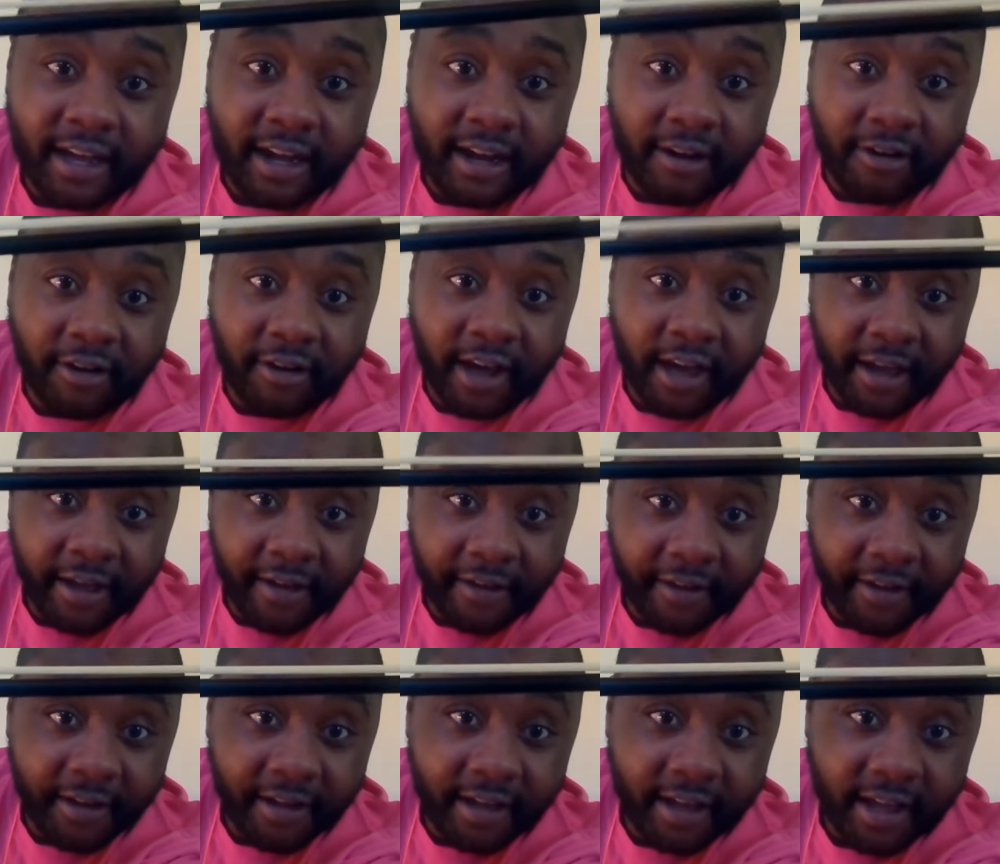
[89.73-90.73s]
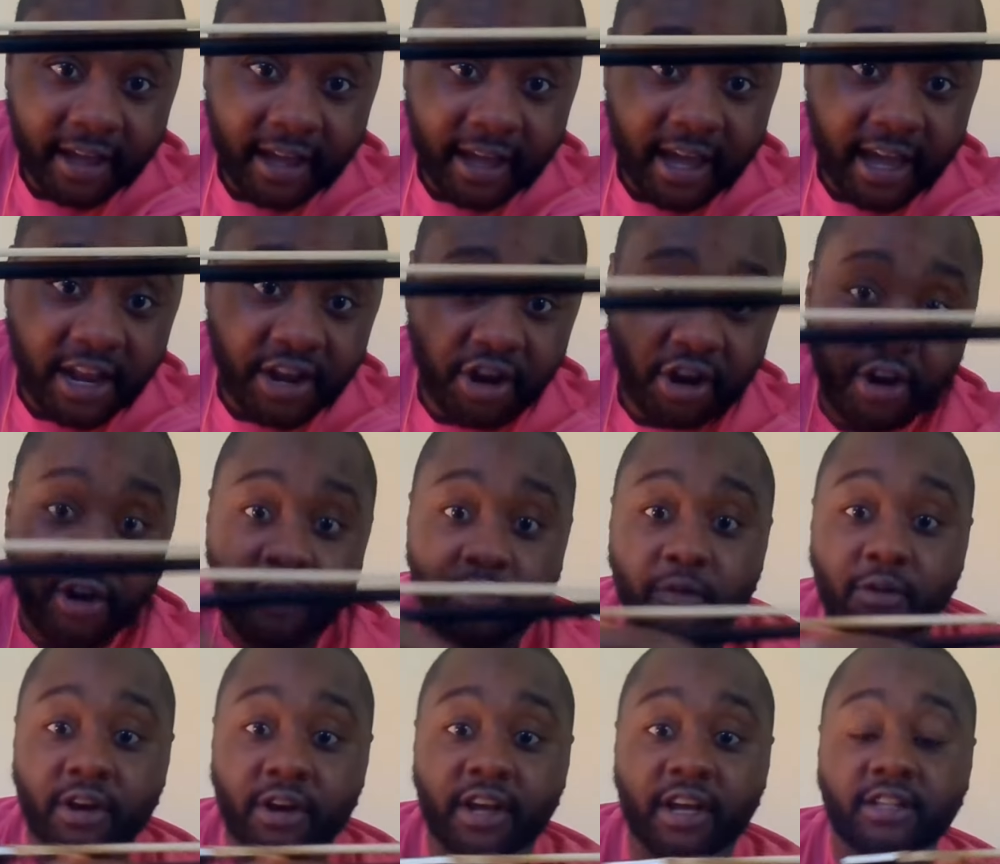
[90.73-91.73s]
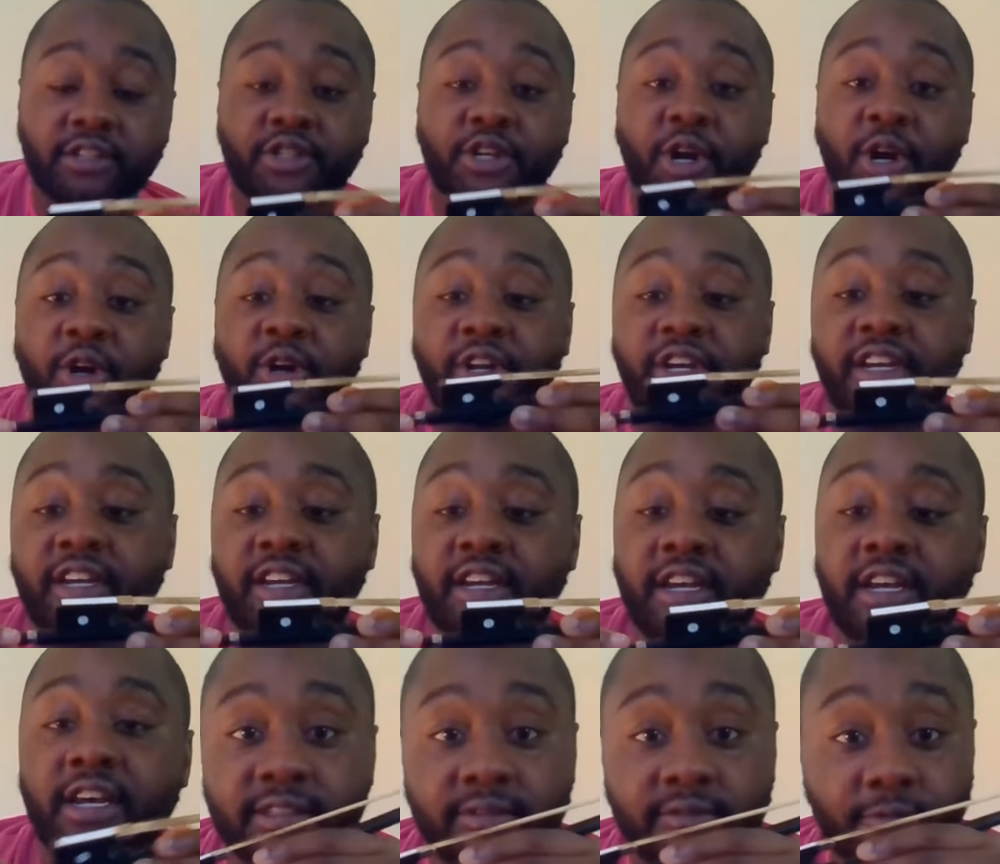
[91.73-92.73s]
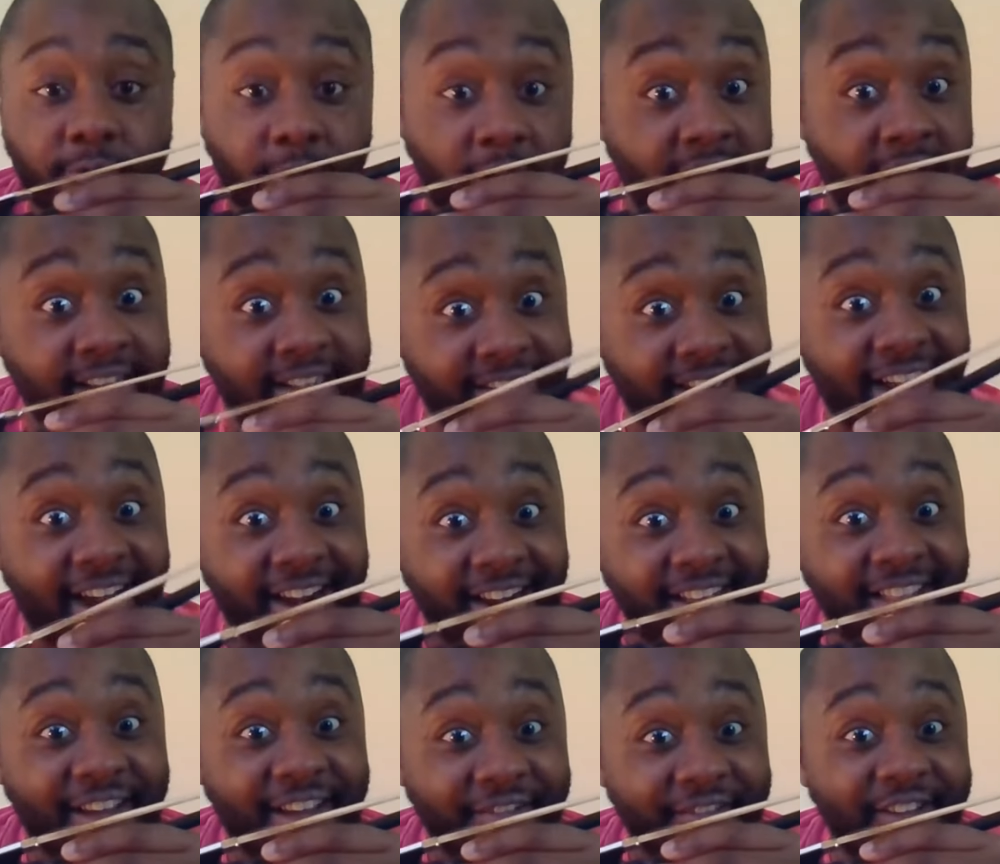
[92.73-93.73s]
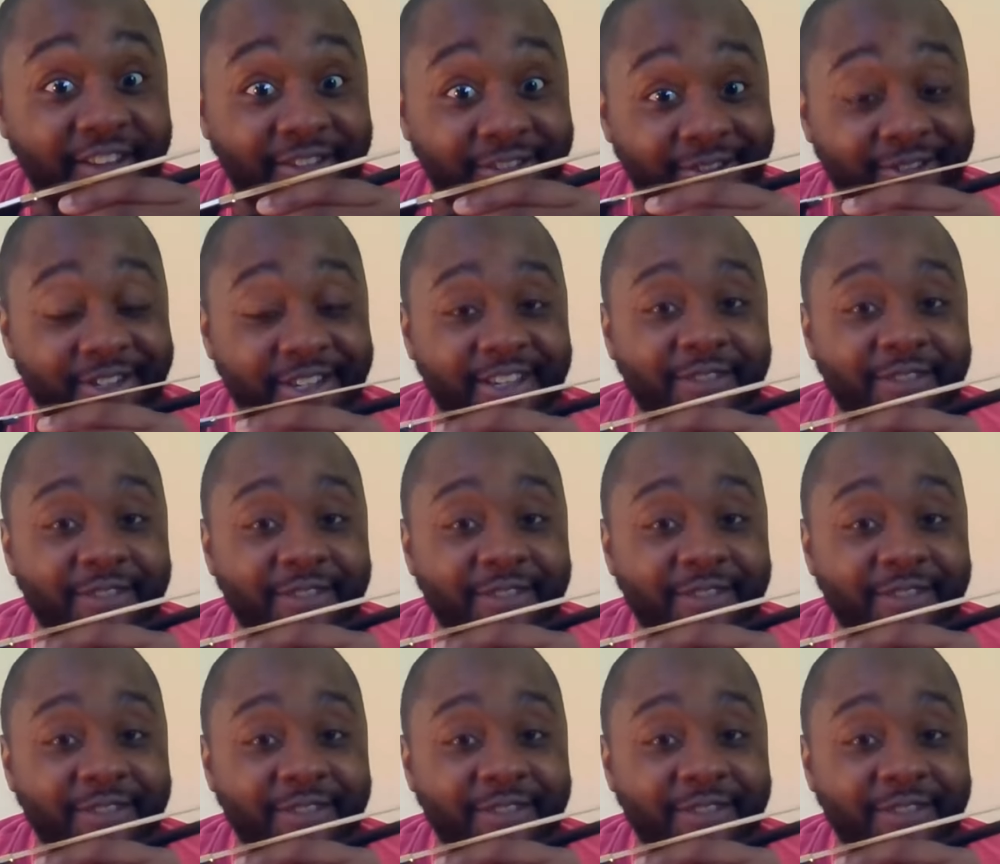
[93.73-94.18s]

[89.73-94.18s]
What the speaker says: okay? And you're gonna wanna turn it righty-tighty, lefty-loosey.